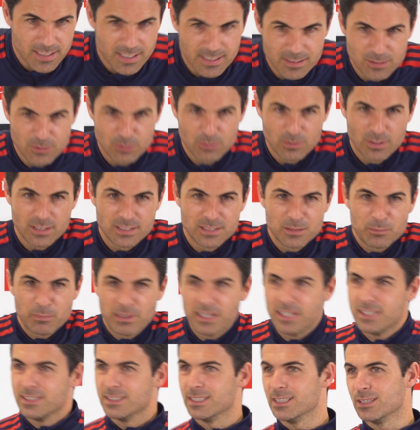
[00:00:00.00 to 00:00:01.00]
I don't, as a
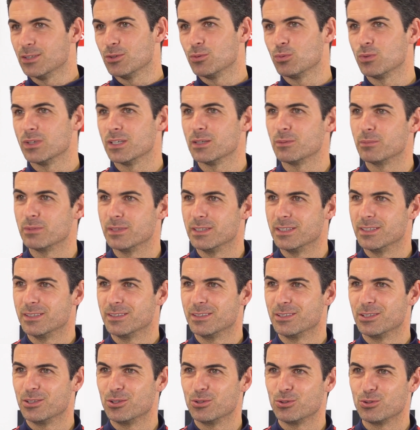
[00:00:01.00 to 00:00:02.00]
manager, I don't want to be
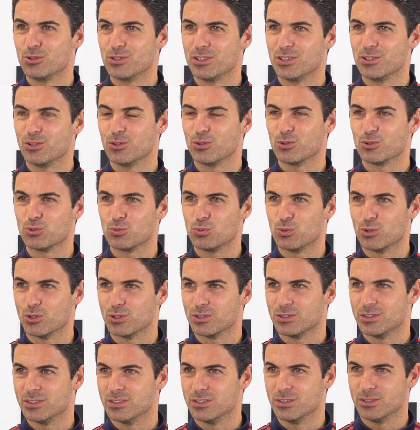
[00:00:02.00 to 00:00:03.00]
using those
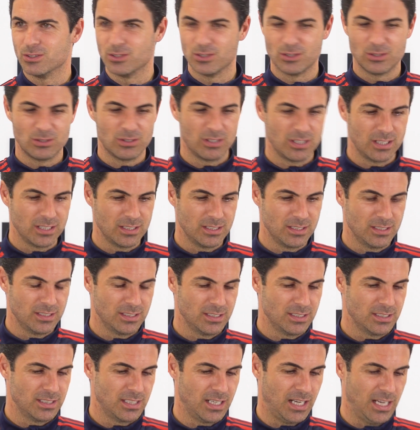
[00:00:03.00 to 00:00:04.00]
words, you know.
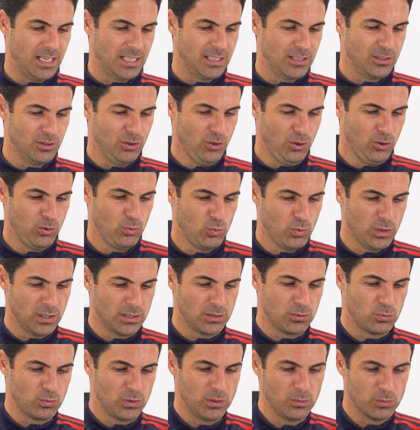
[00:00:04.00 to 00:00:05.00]
I know
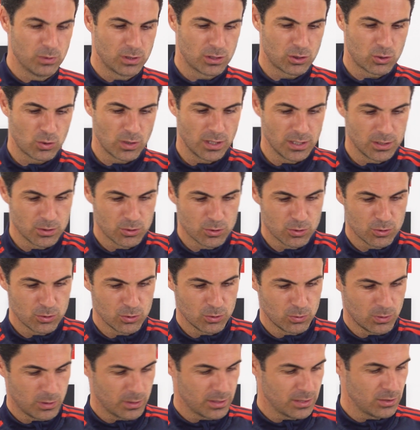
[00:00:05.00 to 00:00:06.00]
what we were trying to
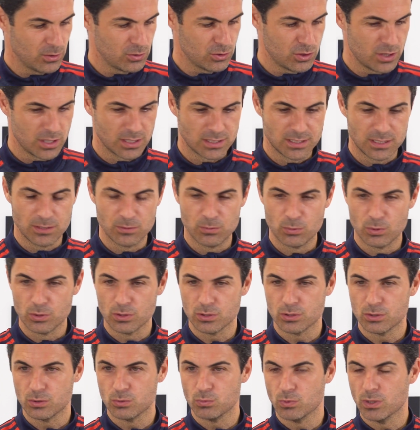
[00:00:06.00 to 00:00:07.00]
do, what the objective
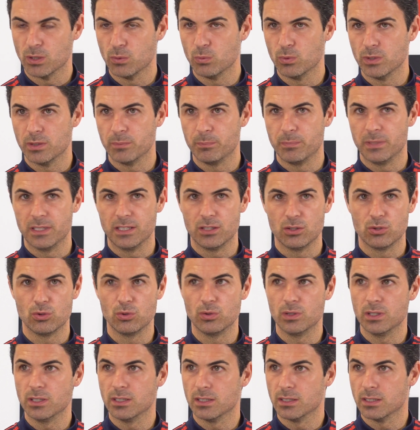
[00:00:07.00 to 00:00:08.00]
was, what we've been
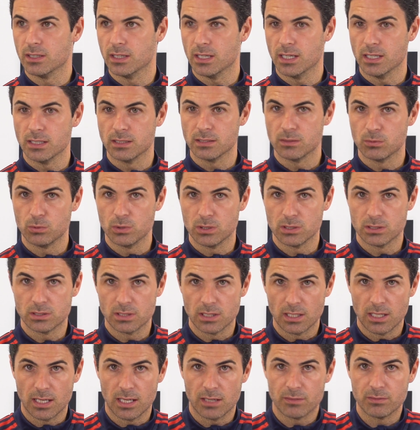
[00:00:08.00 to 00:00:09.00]
doing, and we
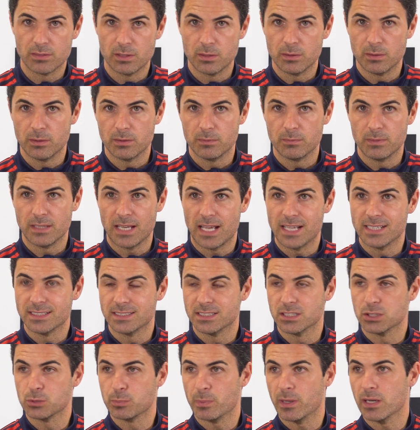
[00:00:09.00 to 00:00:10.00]
still have the
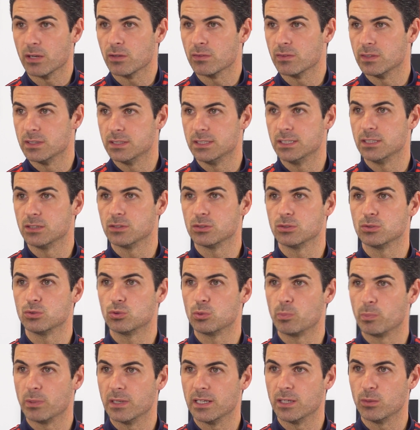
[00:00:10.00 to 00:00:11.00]
nicest part of the season
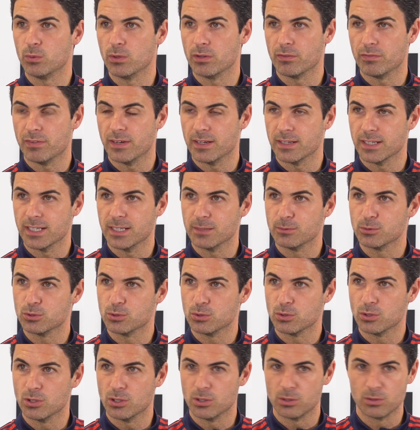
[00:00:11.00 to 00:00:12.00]
to play with 5
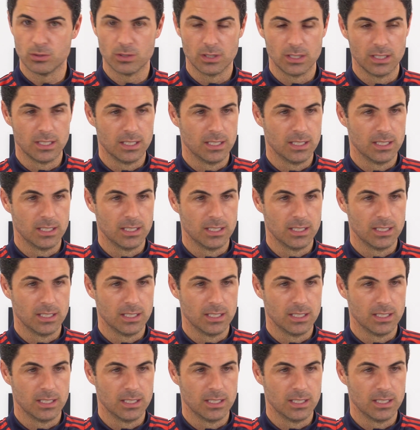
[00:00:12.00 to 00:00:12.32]
games to go.